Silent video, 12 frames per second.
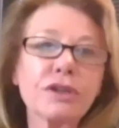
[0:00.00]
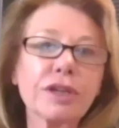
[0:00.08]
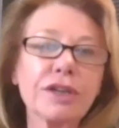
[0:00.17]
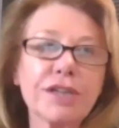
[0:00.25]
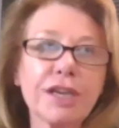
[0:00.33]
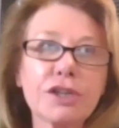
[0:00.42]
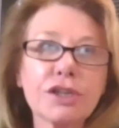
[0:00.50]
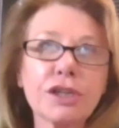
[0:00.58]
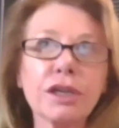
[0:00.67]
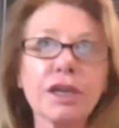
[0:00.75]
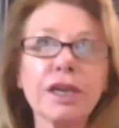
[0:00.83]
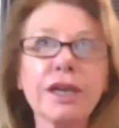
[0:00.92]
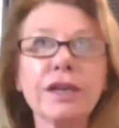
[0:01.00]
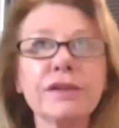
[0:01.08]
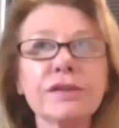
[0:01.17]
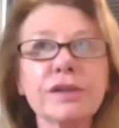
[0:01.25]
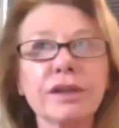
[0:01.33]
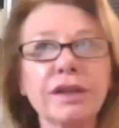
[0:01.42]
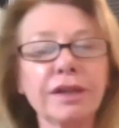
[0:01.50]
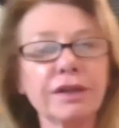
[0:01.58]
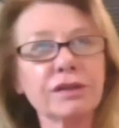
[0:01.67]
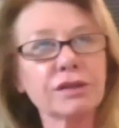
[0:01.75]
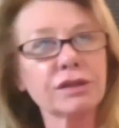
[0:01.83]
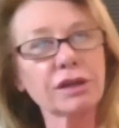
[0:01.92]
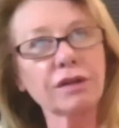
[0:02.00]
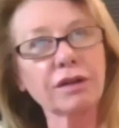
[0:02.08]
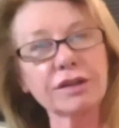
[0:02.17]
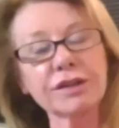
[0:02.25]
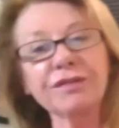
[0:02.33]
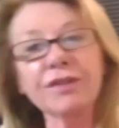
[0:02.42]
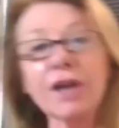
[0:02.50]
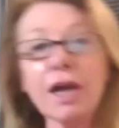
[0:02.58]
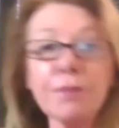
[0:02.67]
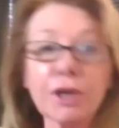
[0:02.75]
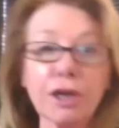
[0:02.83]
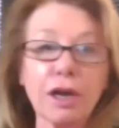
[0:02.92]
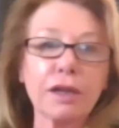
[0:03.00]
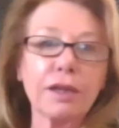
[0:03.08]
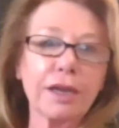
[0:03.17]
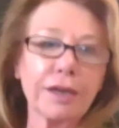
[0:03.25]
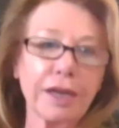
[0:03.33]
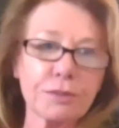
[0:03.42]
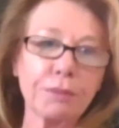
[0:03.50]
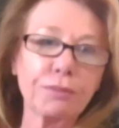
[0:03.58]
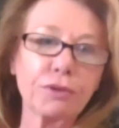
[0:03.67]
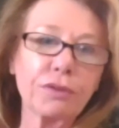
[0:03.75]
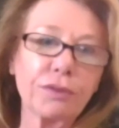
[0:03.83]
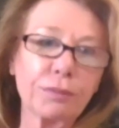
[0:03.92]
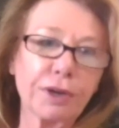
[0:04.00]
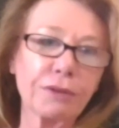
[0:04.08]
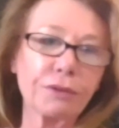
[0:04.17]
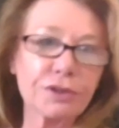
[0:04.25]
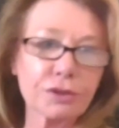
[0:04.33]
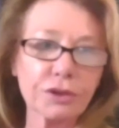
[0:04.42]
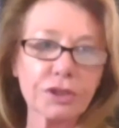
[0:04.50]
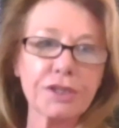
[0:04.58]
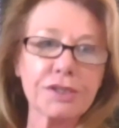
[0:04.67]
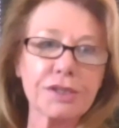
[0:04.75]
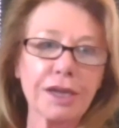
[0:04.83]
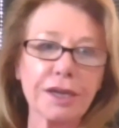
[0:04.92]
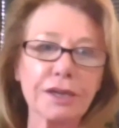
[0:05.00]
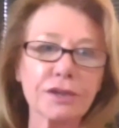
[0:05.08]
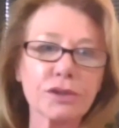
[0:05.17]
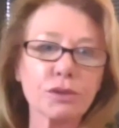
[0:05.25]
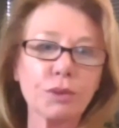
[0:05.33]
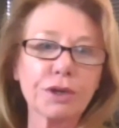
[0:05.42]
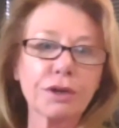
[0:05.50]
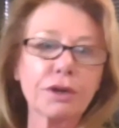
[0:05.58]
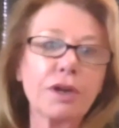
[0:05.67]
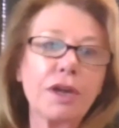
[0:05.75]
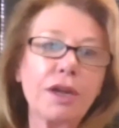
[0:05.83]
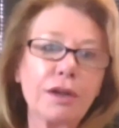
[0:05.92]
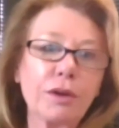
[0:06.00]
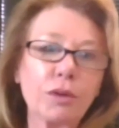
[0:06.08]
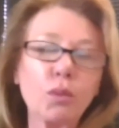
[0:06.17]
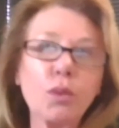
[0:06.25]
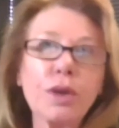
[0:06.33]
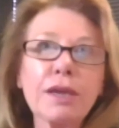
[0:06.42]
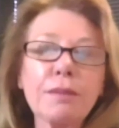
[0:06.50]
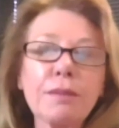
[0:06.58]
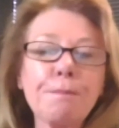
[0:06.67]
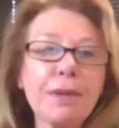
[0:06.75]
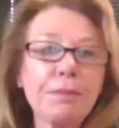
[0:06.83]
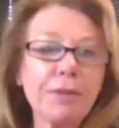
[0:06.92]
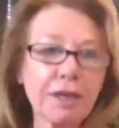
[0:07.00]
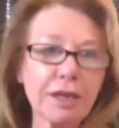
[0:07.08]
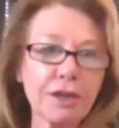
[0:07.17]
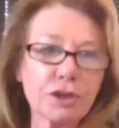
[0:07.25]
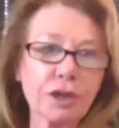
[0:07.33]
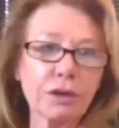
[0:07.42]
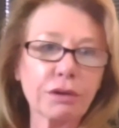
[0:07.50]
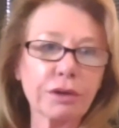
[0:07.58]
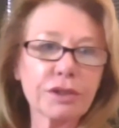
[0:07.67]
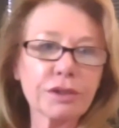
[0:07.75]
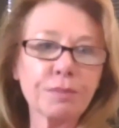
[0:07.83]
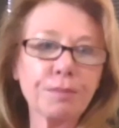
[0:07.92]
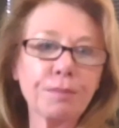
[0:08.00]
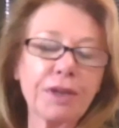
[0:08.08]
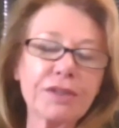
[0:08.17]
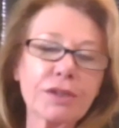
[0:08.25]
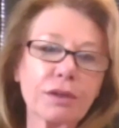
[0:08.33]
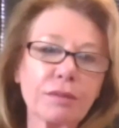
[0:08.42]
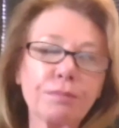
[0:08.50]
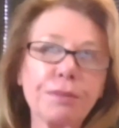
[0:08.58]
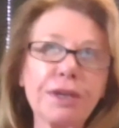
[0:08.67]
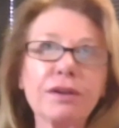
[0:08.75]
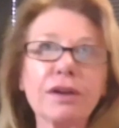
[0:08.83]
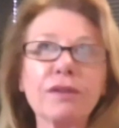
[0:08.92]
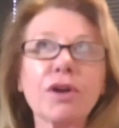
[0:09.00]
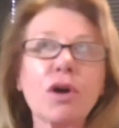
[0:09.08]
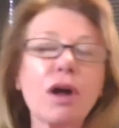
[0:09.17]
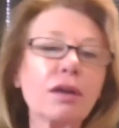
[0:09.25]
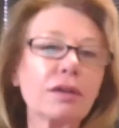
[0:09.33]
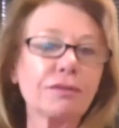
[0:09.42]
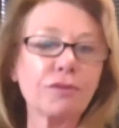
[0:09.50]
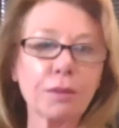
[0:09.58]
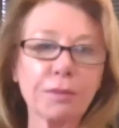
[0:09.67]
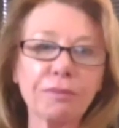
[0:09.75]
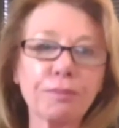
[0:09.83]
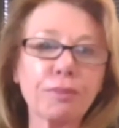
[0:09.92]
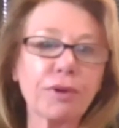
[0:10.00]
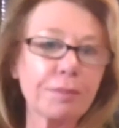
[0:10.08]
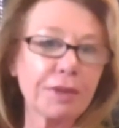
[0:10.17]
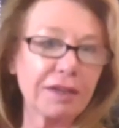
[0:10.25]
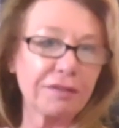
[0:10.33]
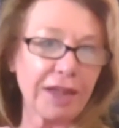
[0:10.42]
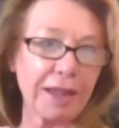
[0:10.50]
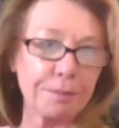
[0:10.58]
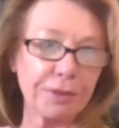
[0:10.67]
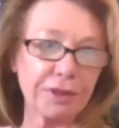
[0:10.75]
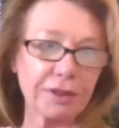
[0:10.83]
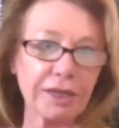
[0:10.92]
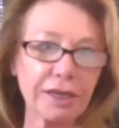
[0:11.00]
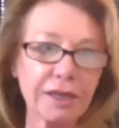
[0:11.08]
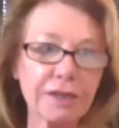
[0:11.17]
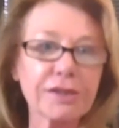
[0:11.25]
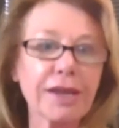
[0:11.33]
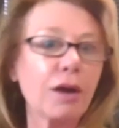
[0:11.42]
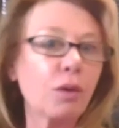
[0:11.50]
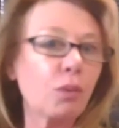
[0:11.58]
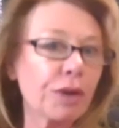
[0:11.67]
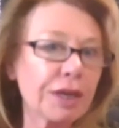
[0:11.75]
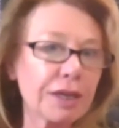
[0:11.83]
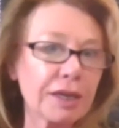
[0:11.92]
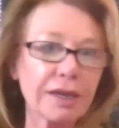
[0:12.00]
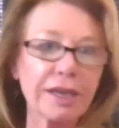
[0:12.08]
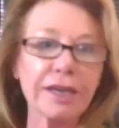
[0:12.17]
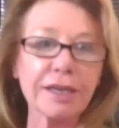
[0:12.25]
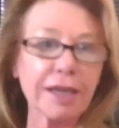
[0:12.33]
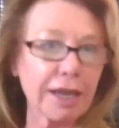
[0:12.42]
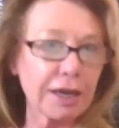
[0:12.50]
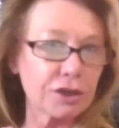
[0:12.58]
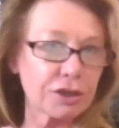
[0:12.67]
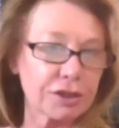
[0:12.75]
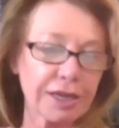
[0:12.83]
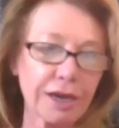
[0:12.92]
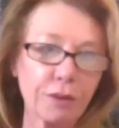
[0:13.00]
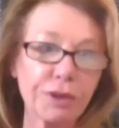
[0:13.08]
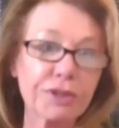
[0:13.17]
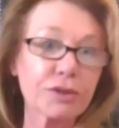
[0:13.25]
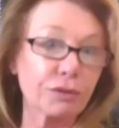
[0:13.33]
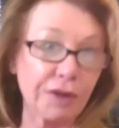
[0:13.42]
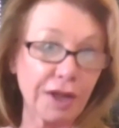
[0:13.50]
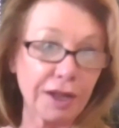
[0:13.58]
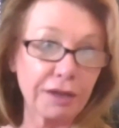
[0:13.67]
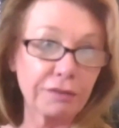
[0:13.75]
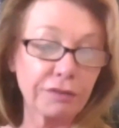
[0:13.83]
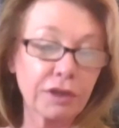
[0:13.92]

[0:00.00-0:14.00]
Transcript: contagion is this phenomena that has been proven by research and science where we mimic each other. It's, it's been called a form of primitive empathy. It's how we engage, it's how we survive,